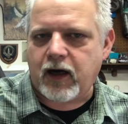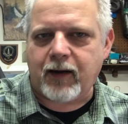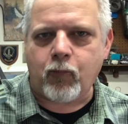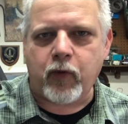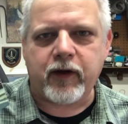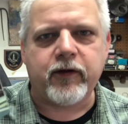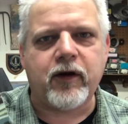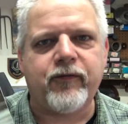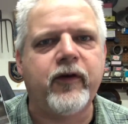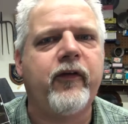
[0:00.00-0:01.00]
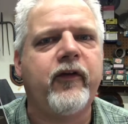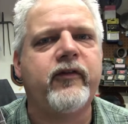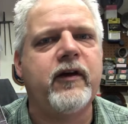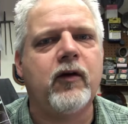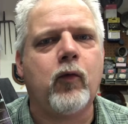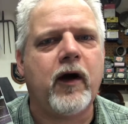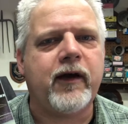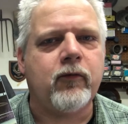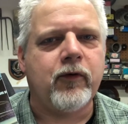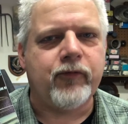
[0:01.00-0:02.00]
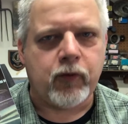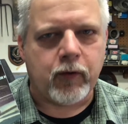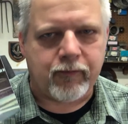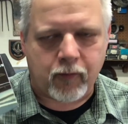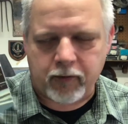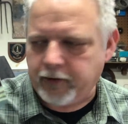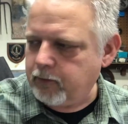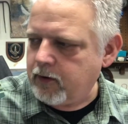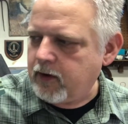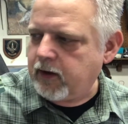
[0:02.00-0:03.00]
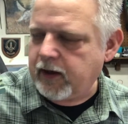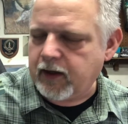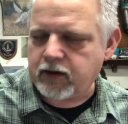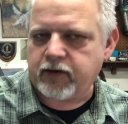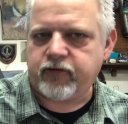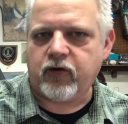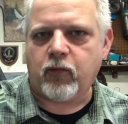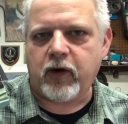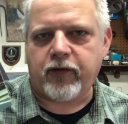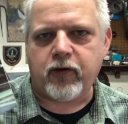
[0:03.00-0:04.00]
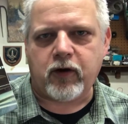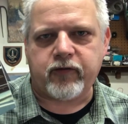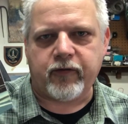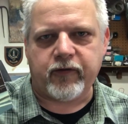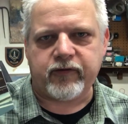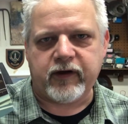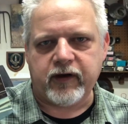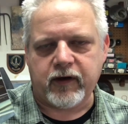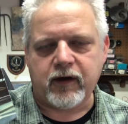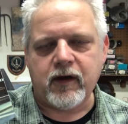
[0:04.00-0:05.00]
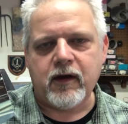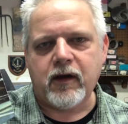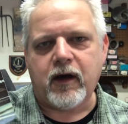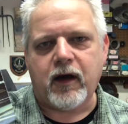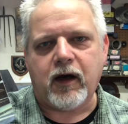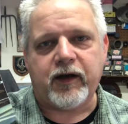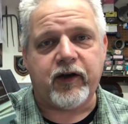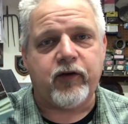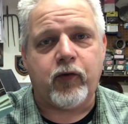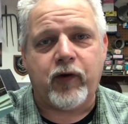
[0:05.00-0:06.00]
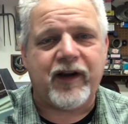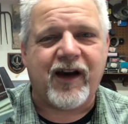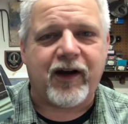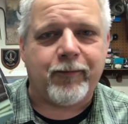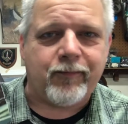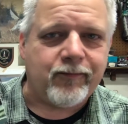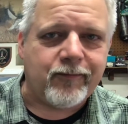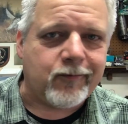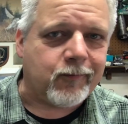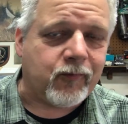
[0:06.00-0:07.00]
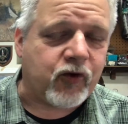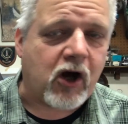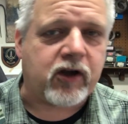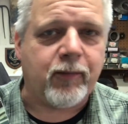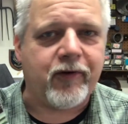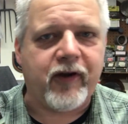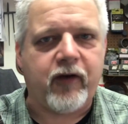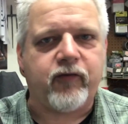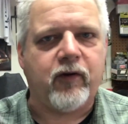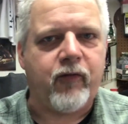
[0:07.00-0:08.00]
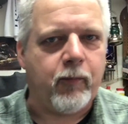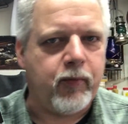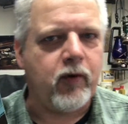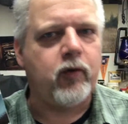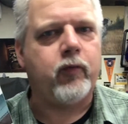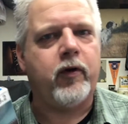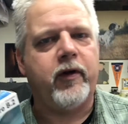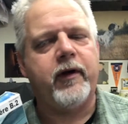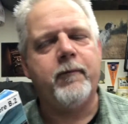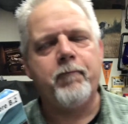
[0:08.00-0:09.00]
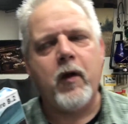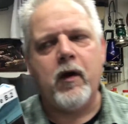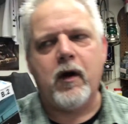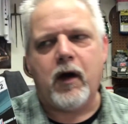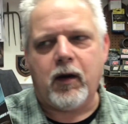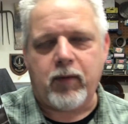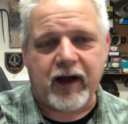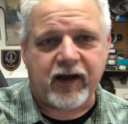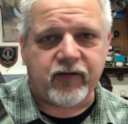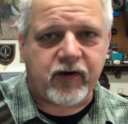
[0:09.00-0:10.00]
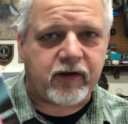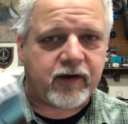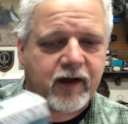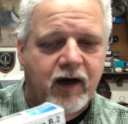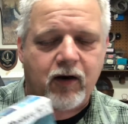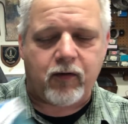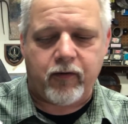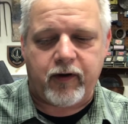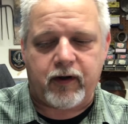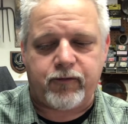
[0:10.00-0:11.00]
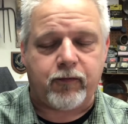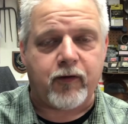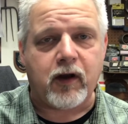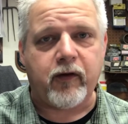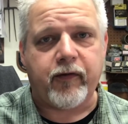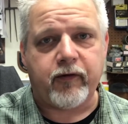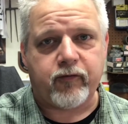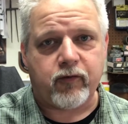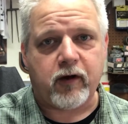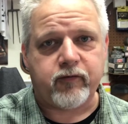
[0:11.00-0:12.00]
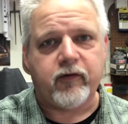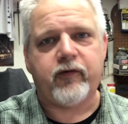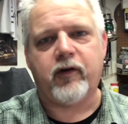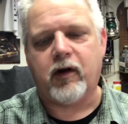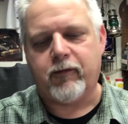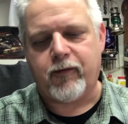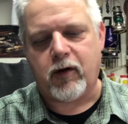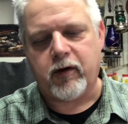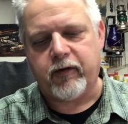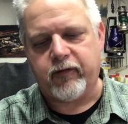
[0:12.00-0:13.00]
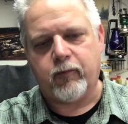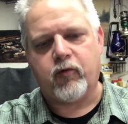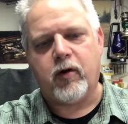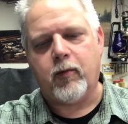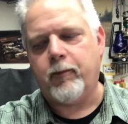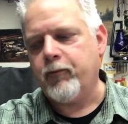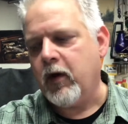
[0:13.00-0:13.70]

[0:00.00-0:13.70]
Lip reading: I'm well enough into this kit where I can review it for you and let you know my thoughts on this kit. I didn't do any kind of documentation of the build really, but I can tell you now that if you follow the instructions, you're going to fall into some trouble.